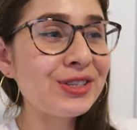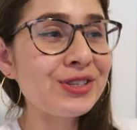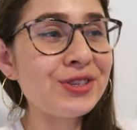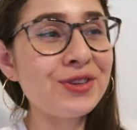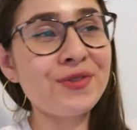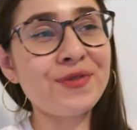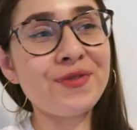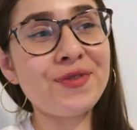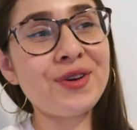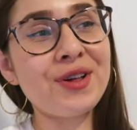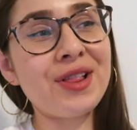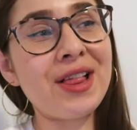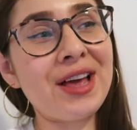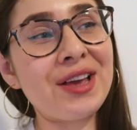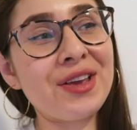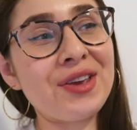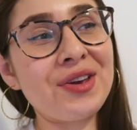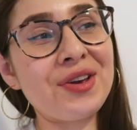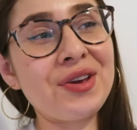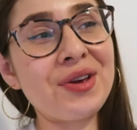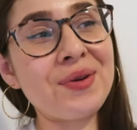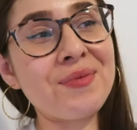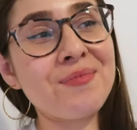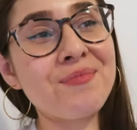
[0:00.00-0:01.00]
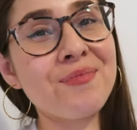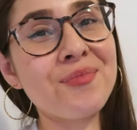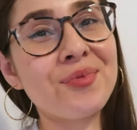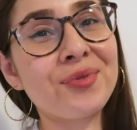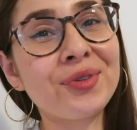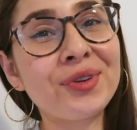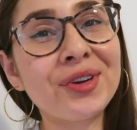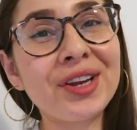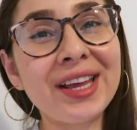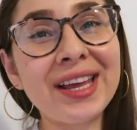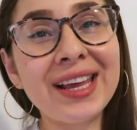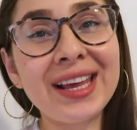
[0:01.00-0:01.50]
to feel like you can
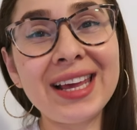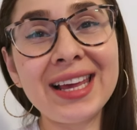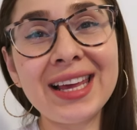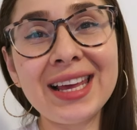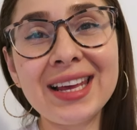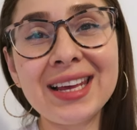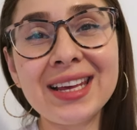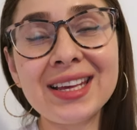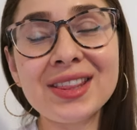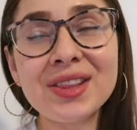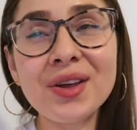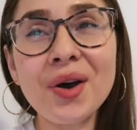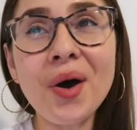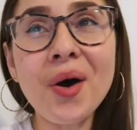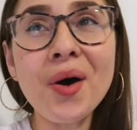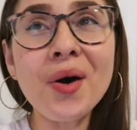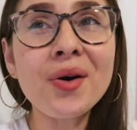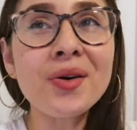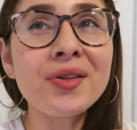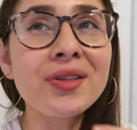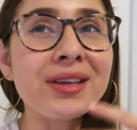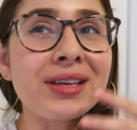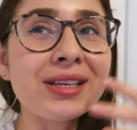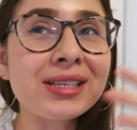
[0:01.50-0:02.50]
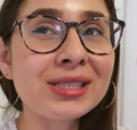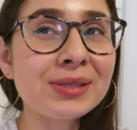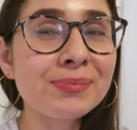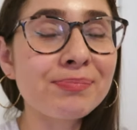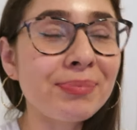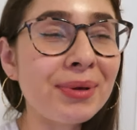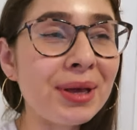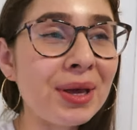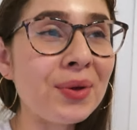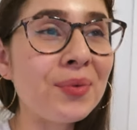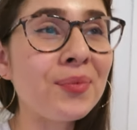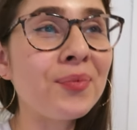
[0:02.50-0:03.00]
breathe, all these
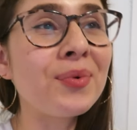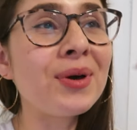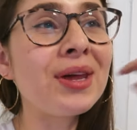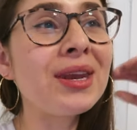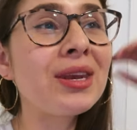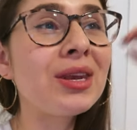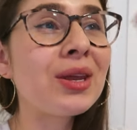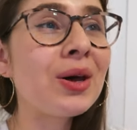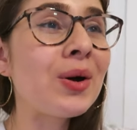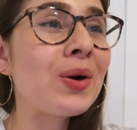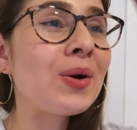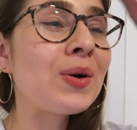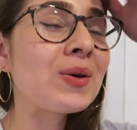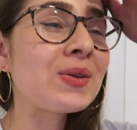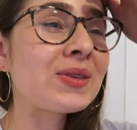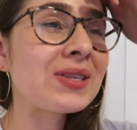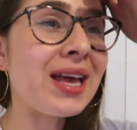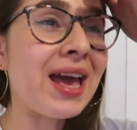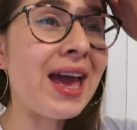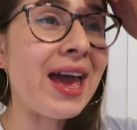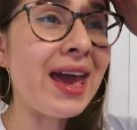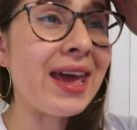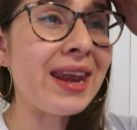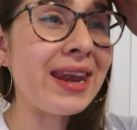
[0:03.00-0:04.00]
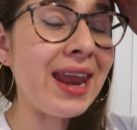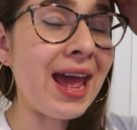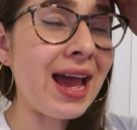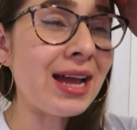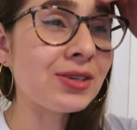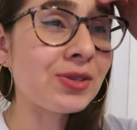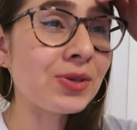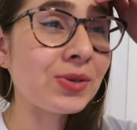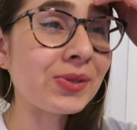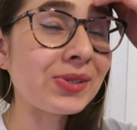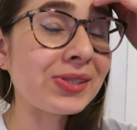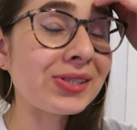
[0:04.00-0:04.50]
big windows and
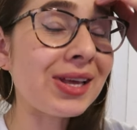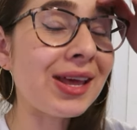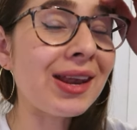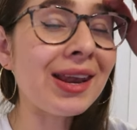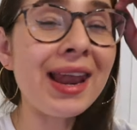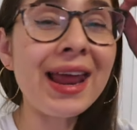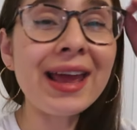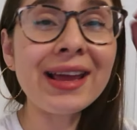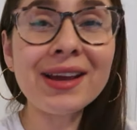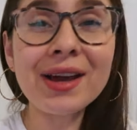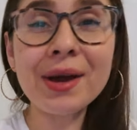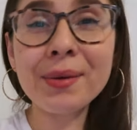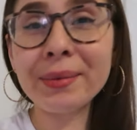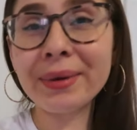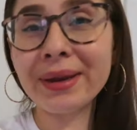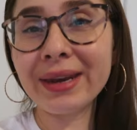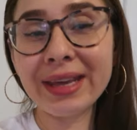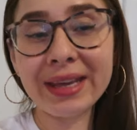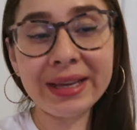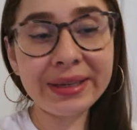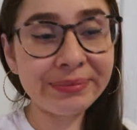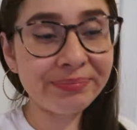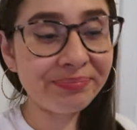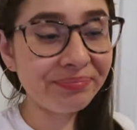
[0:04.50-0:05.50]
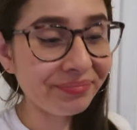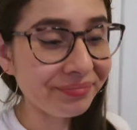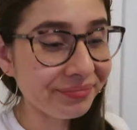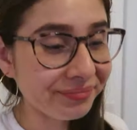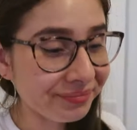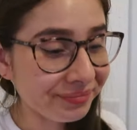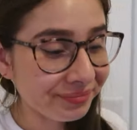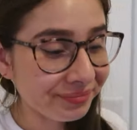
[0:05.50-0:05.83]
natural sunlight coming in.